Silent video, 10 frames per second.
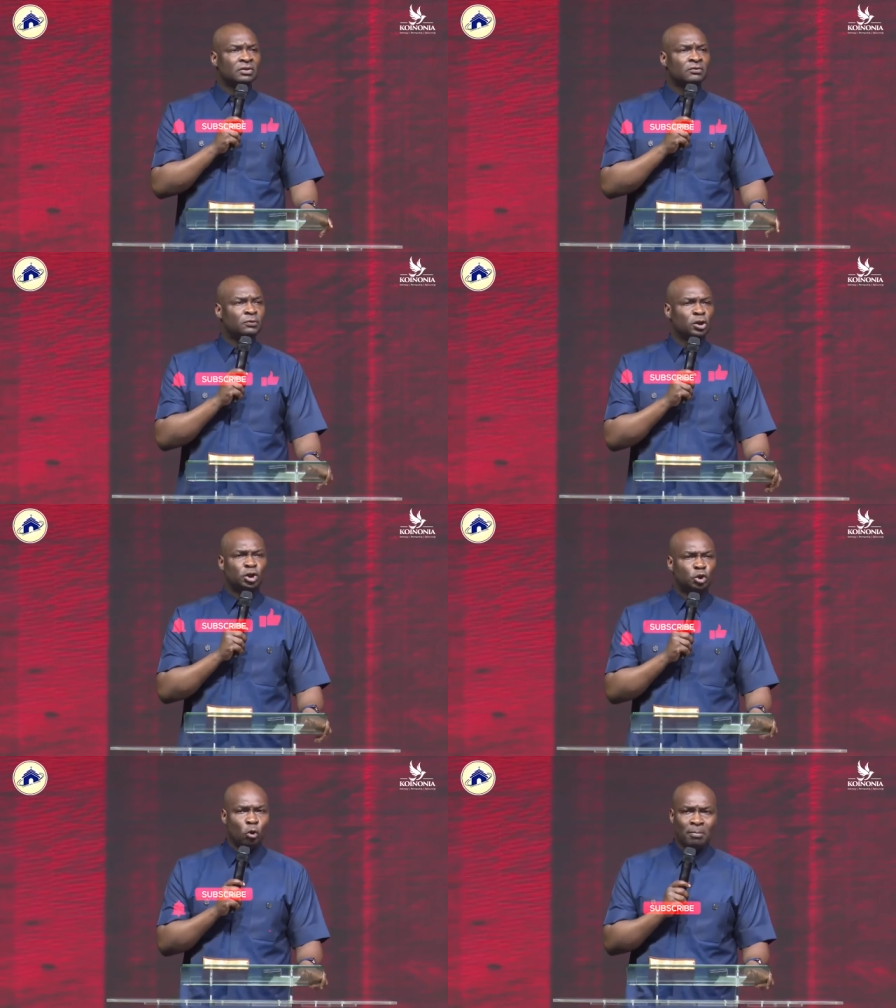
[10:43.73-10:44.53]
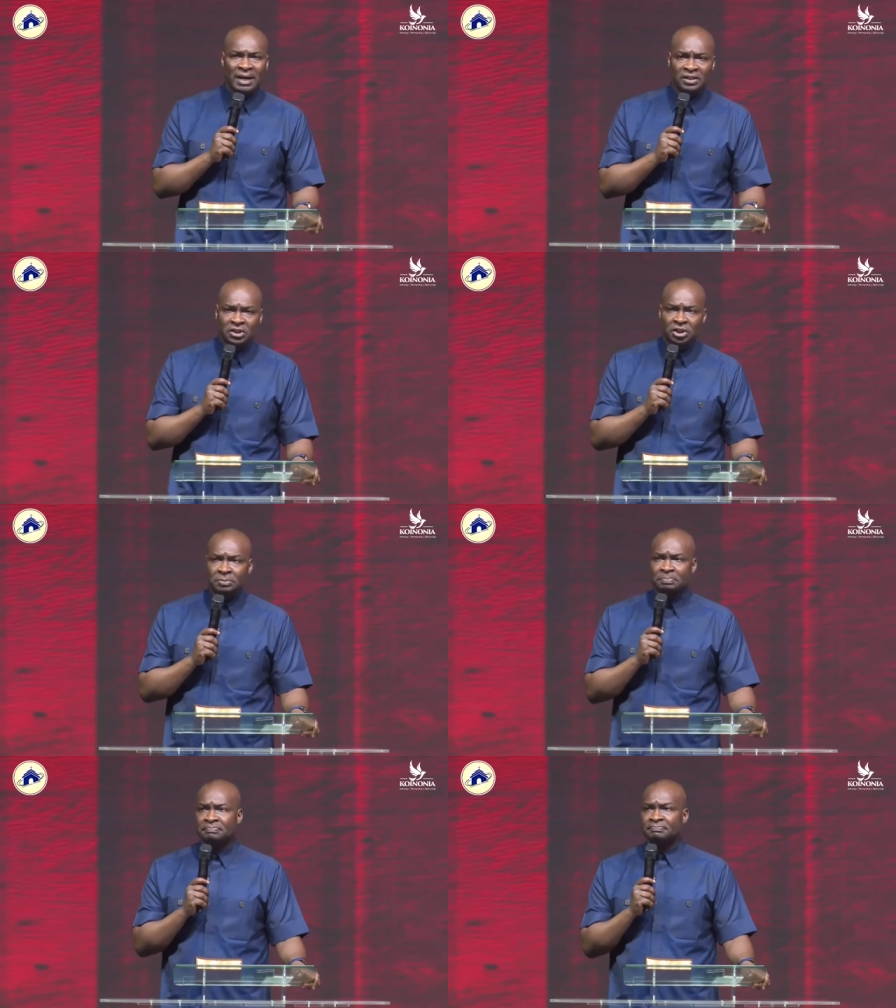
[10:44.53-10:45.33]
for
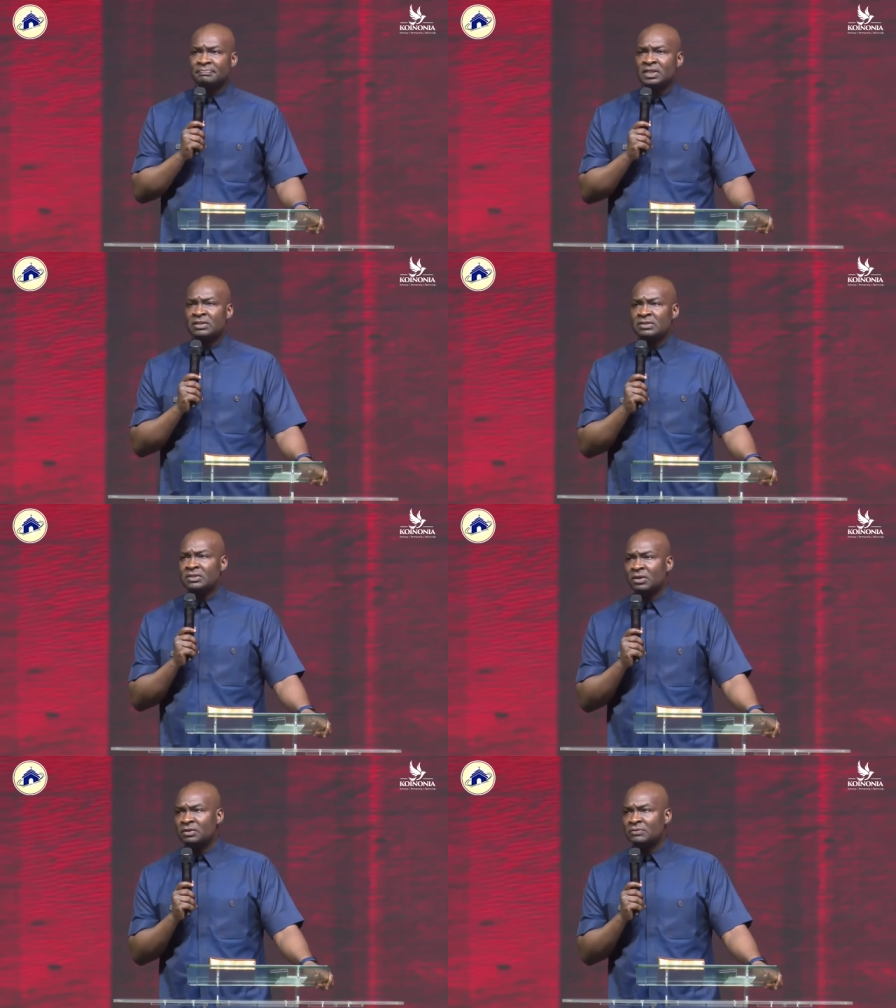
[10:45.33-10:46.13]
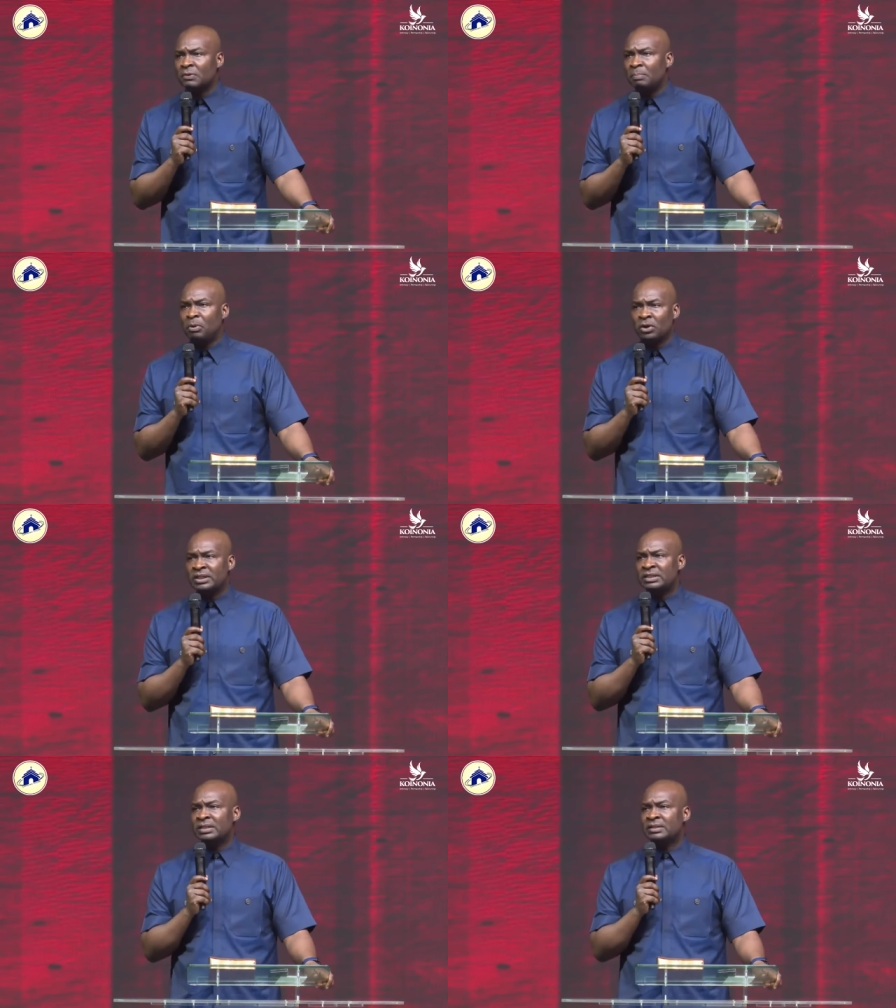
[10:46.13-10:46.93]
showmanship. This is not for
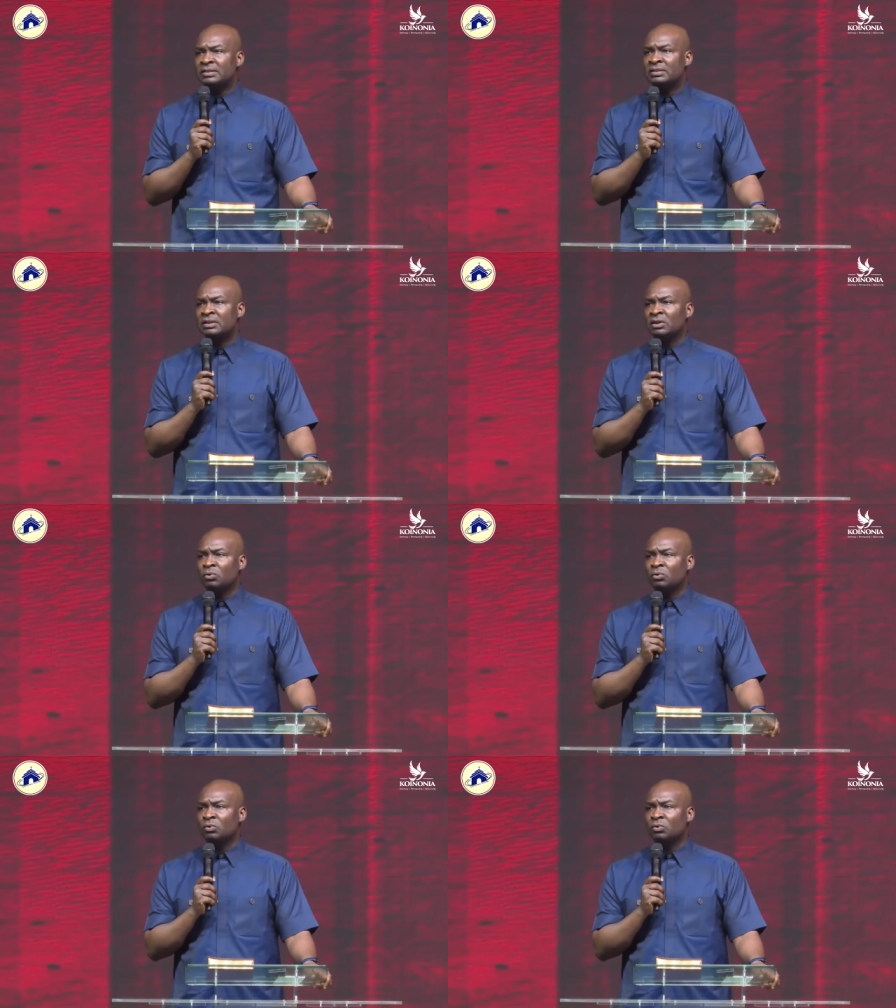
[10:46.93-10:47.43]
politics.